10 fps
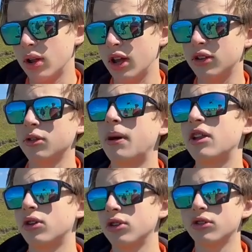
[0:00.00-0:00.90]
like,
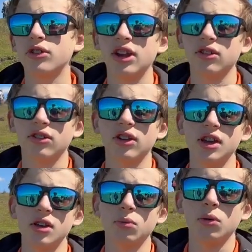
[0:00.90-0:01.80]
depending on your status here,
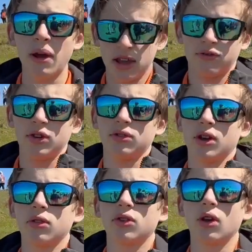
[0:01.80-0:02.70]
will pay for you to
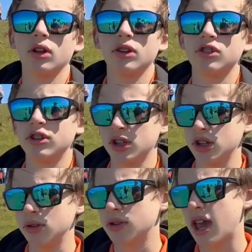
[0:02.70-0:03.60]
go to college in the
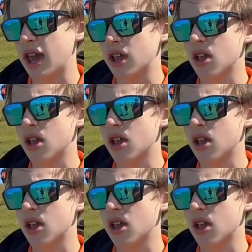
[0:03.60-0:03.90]
UK.